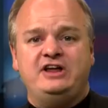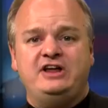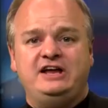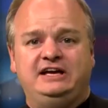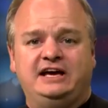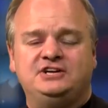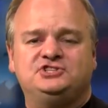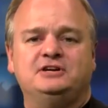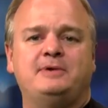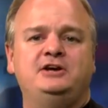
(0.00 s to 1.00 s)
returning guest
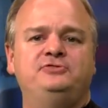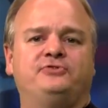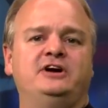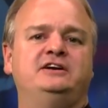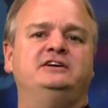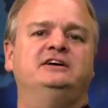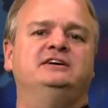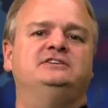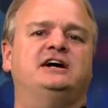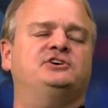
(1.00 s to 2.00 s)
and my new friend,
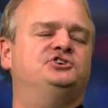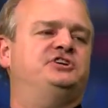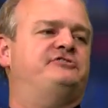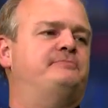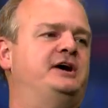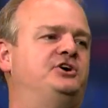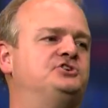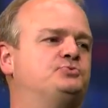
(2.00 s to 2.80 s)
Dr. Jeff Myers